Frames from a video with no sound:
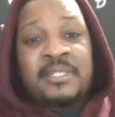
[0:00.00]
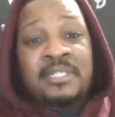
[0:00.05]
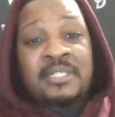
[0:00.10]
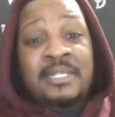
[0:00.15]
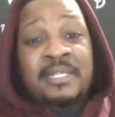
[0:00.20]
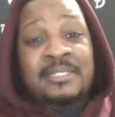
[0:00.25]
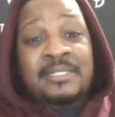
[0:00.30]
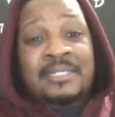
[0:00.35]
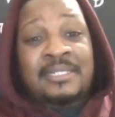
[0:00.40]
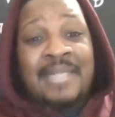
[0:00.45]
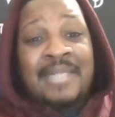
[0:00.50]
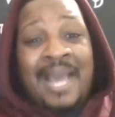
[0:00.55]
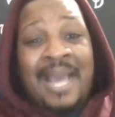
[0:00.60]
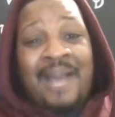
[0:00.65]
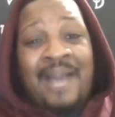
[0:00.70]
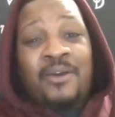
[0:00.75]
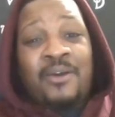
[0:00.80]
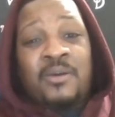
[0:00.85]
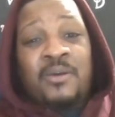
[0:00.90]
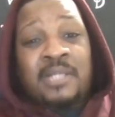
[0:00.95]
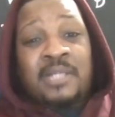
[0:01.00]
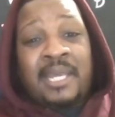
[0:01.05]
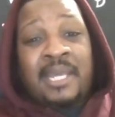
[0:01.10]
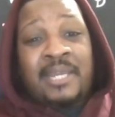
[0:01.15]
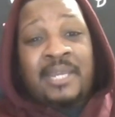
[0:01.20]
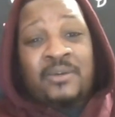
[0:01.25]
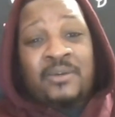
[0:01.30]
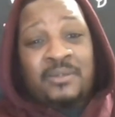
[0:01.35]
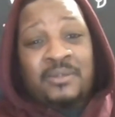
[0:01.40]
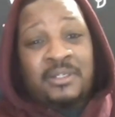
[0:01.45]
is not
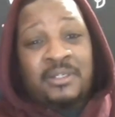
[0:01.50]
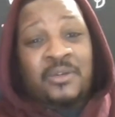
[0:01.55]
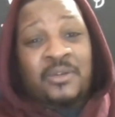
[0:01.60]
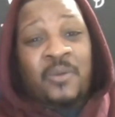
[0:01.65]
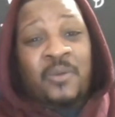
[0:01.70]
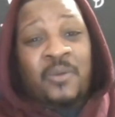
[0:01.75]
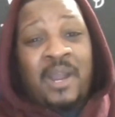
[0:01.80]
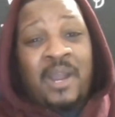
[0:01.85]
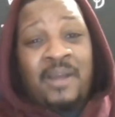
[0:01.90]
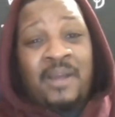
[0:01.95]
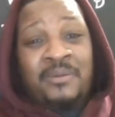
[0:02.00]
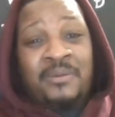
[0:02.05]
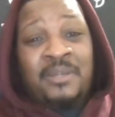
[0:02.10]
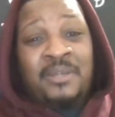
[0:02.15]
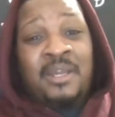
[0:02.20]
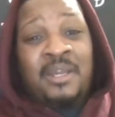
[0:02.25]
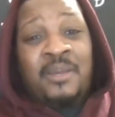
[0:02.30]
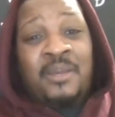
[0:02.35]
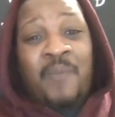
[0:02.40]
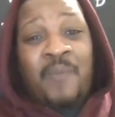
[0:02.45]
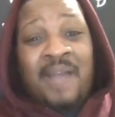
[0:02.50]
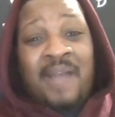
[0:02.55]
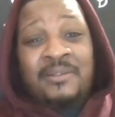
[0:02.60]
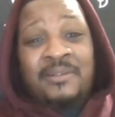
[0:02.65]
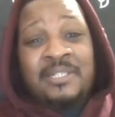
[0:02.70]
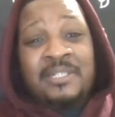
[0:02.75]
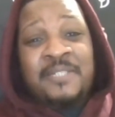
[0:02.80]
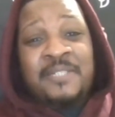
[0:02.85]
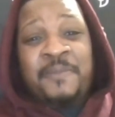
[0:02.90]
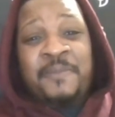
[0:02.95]
okay on the ground. Why do
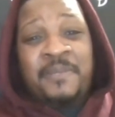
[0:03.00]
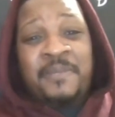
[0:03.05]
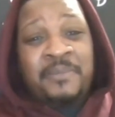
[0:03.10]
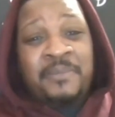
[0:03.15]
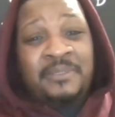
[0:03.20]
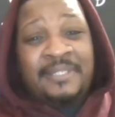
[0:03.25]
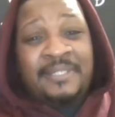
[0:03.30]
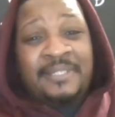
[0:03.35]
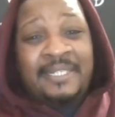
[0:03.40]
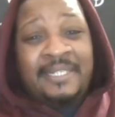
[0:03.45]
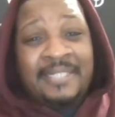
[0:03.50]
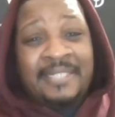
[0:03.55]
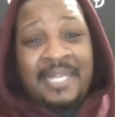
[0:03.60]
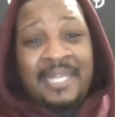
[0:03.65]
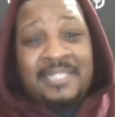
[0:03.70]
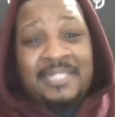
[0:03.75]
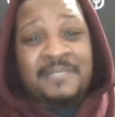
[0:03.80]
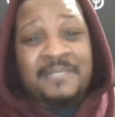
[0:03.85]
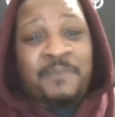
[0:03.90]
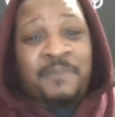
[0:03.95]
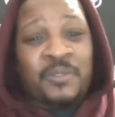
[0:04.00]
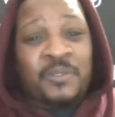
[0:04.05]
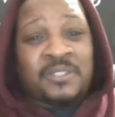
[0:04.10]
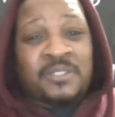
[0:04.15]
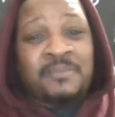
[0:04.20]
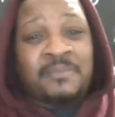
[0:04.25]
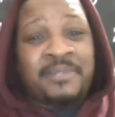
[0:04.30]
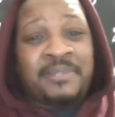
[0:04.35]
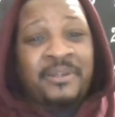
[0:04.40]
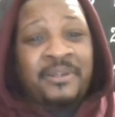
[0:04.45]
these people think that it's supposed
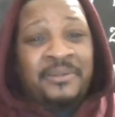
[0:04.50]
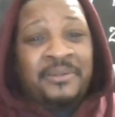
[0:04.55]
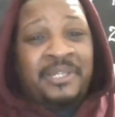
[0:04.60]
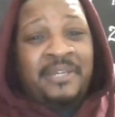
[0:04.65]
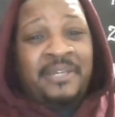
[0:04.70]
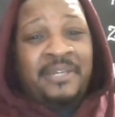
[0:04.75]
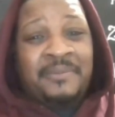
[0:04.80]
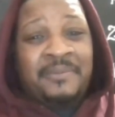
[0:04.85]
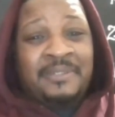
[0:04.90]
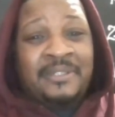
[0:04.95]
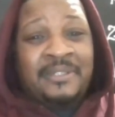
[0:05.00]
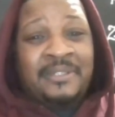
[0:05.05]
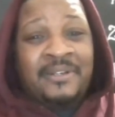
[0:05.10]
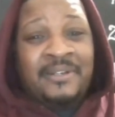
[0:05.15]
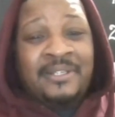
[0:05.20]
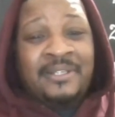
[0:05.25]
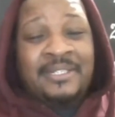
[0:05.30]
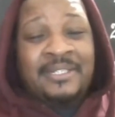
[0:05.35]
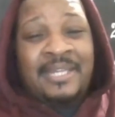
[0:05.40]
to be okay when they're in the